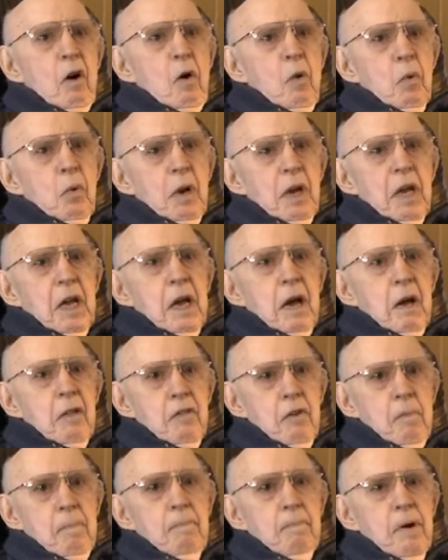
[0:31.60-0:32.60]
only
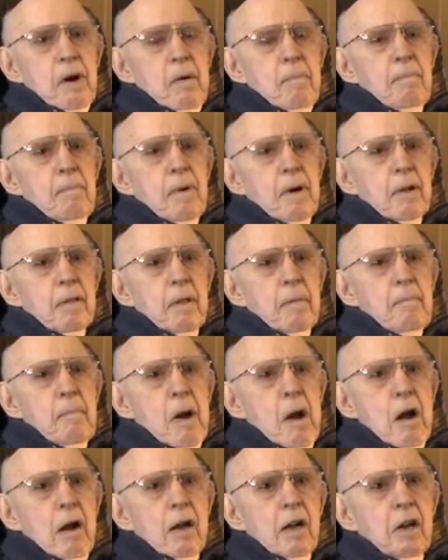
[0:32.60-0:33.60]
other pump on the
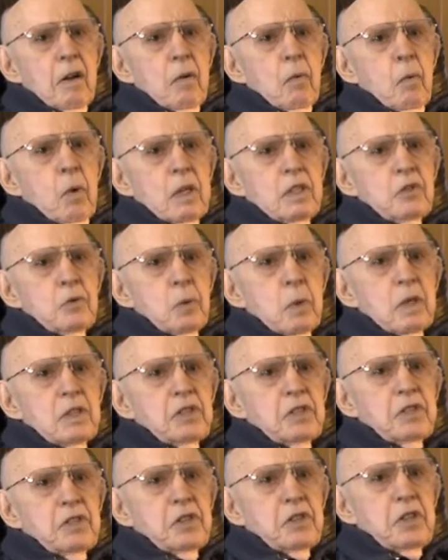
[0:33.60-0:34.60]
market, which
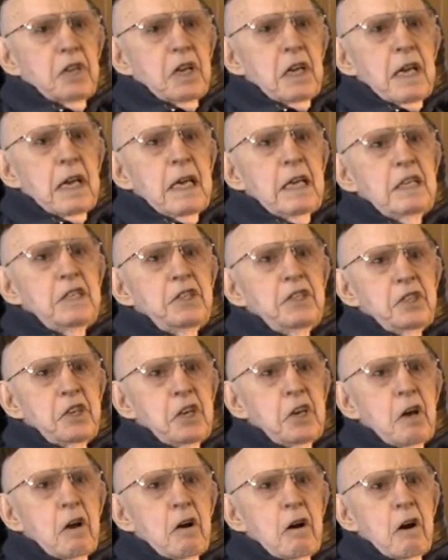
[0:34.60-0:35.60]
was the
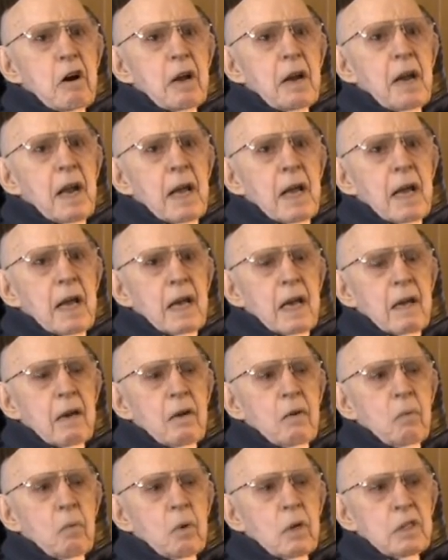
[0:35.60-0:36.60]
Easy On,
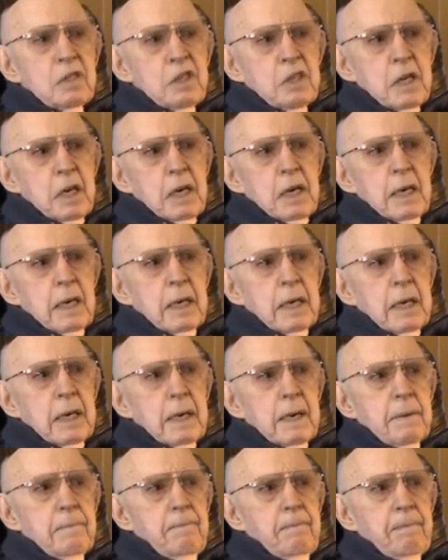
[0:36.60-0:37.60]
and was
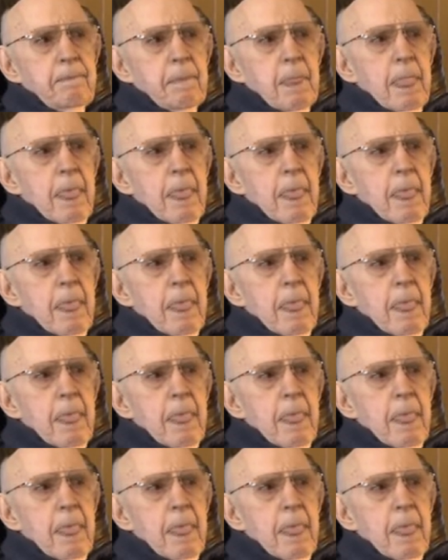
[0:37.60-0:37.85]
a